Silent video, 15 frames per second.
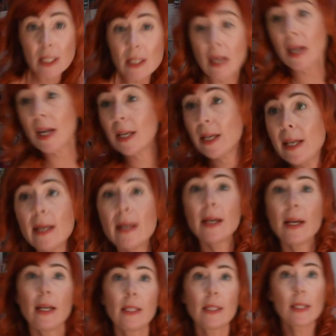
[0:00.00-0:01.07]
sunny,
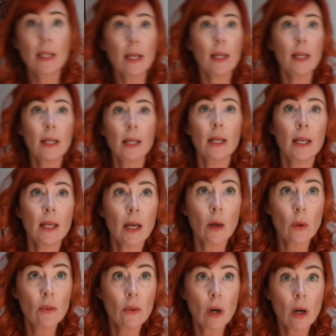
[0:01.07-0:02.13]
it's sunny. Are
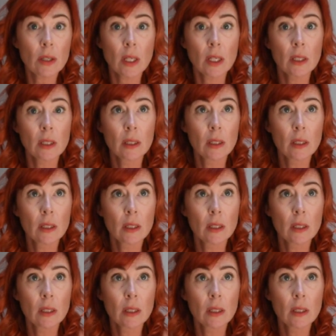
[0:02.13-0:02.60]
we recording?